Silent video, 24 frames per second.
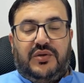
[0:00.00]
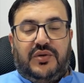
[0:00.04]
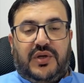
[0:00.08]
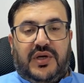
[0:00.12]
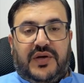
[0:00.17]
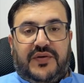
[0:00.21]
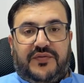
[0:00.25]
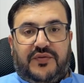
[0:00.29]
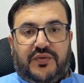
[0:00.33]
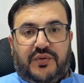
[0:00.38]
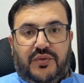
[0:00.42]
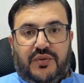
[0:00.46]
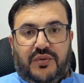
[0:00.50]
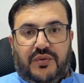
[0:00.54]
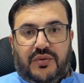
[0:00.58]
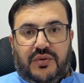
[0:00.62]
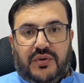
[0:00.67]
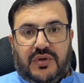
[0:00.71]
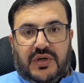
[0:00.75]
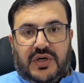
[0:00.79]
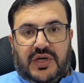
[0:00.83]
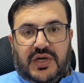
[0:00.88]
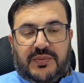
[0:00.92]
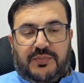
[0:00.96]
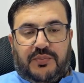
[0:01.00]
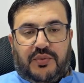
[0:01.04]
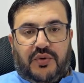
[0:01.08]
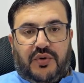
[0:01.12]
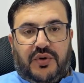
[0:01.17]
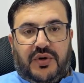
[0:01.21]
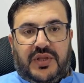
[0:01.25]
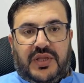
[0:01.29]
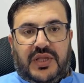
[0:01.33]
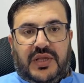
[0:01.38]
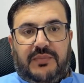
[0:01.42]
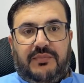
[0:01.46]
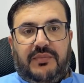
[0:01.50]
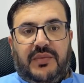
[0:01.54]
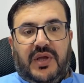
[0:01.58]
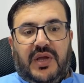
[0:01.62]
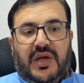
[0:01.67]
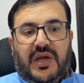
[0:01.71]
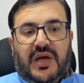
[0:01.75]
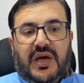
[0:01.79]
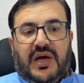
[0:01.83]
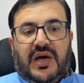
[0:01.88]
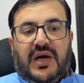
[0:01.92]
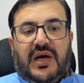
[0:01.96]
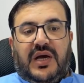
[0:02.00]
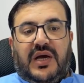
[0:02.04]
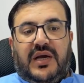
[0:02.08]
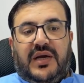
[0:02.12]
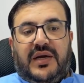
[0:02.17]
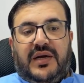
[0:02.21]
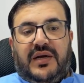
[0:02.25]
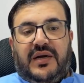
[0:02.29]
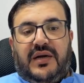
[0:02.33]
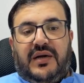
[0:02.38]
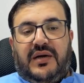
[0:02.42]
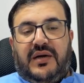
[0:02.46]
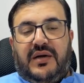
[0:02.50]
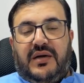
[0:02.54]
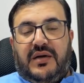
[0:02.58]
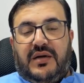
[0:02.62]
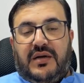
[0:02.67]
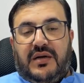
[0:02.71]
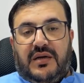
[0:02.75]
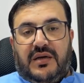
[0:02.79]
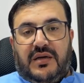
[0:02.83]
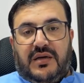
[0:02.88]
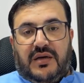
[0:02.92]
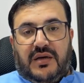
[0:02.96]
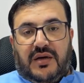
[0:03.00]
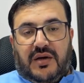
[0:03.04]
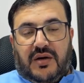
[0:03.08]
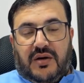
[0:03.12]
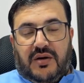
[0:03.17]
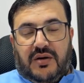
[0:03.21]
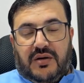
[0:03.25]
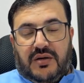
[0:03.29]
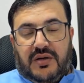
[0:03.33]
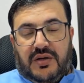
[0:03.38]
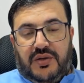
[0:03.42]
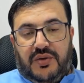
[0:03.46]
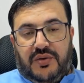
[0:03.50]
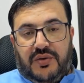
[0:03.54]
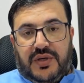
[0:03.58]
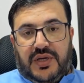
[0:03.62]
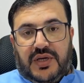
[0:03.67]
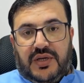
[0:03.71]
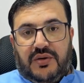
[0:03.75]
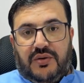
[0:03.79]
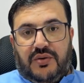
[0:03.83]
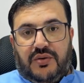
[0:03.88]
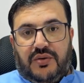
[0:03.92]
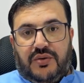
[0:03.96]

you have to report them, and or you can